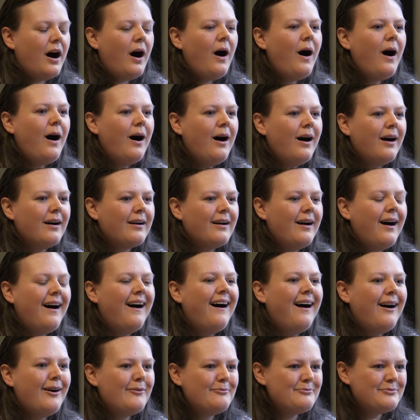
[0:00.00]

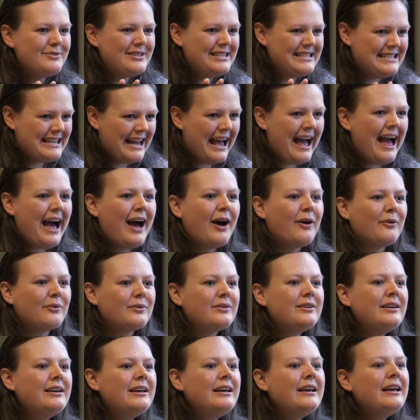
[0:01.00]
calm
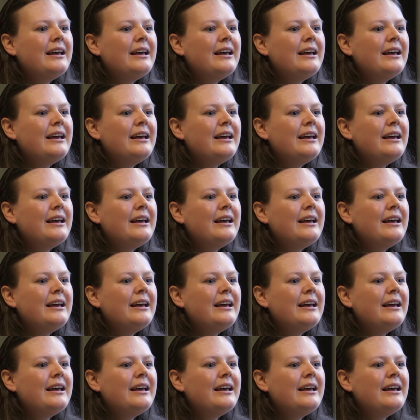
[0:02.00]
down.